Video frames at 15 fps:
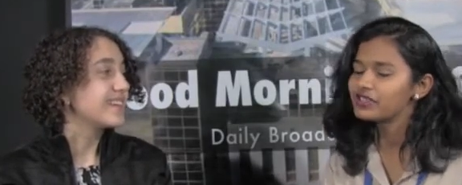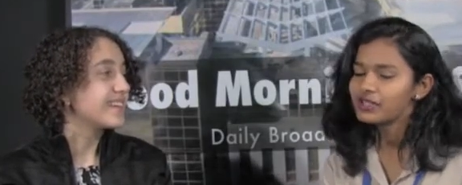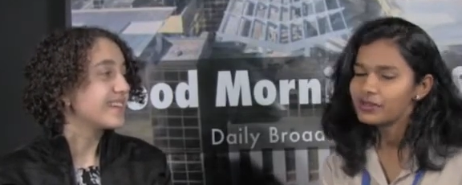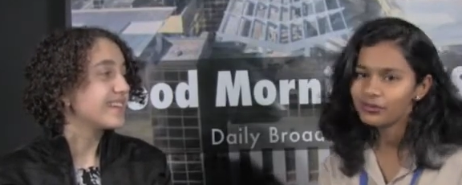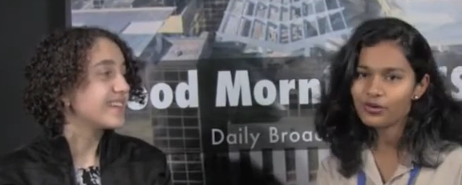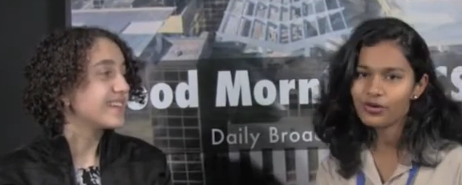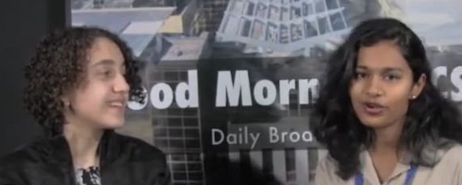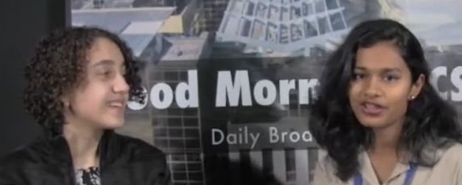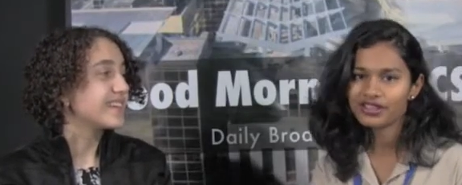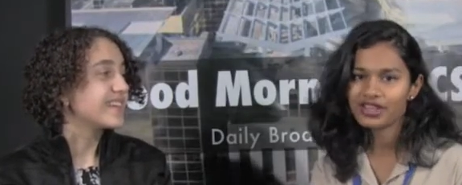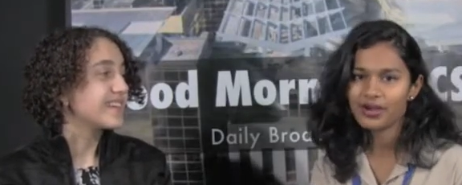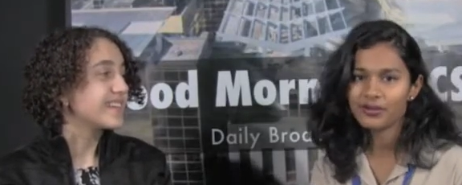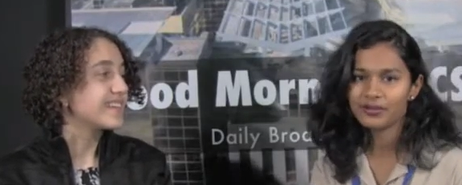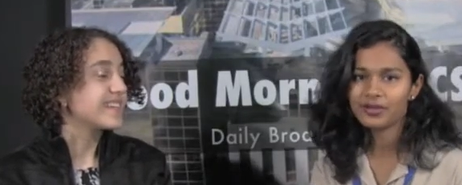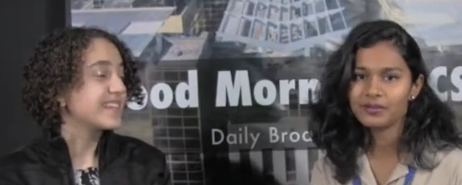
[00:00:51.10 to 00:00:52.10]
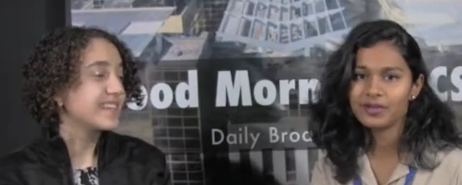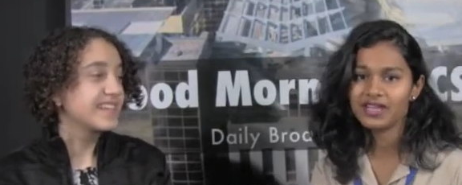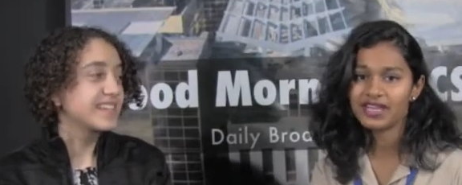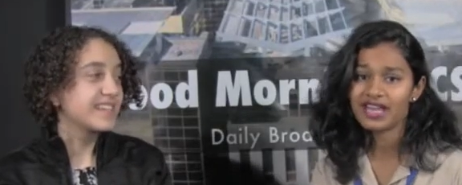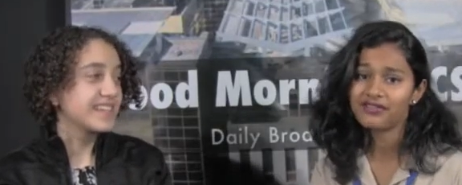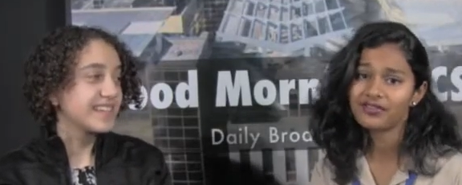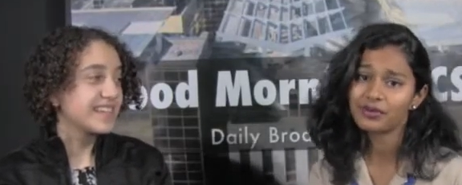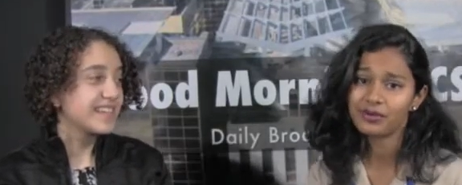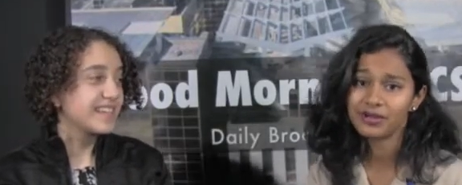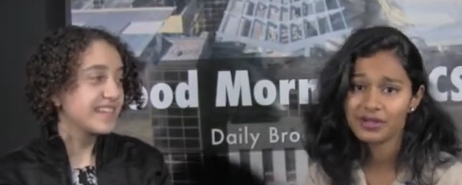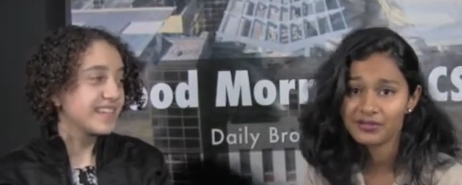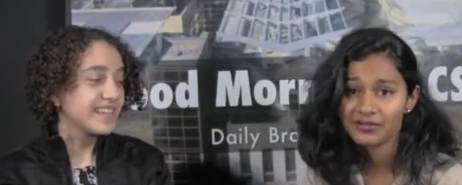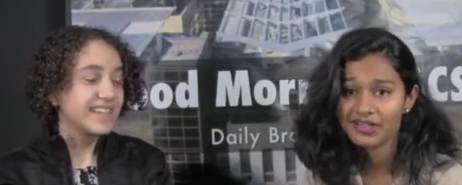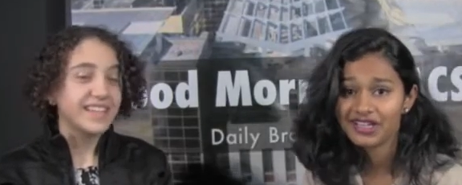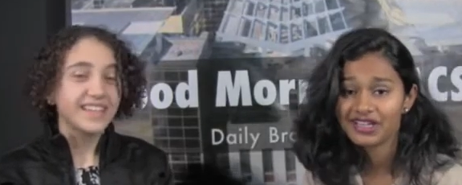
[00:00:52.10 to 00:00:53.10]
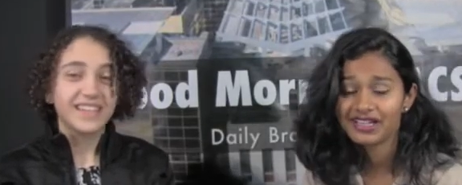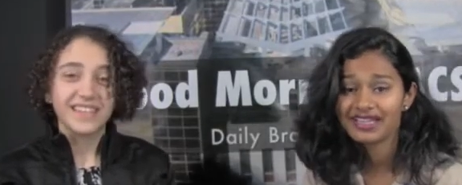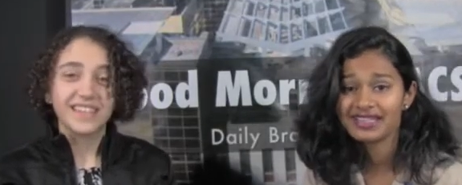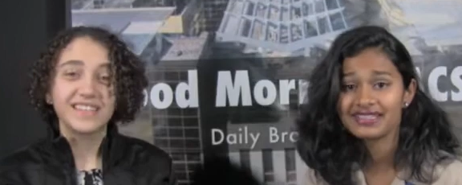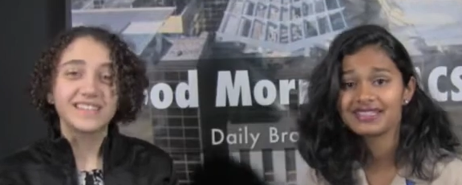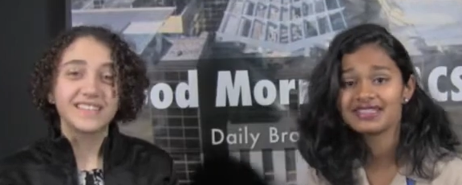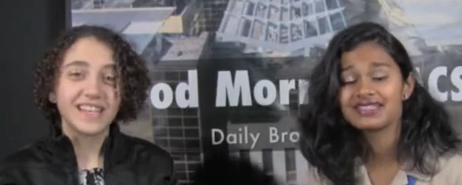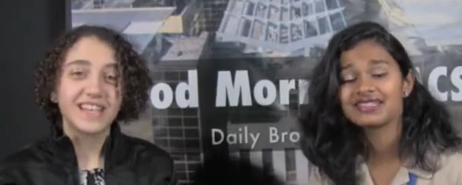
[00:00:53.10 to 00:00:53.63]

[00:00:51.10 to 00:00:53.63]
Speaker 1: really important that we make everyone aware and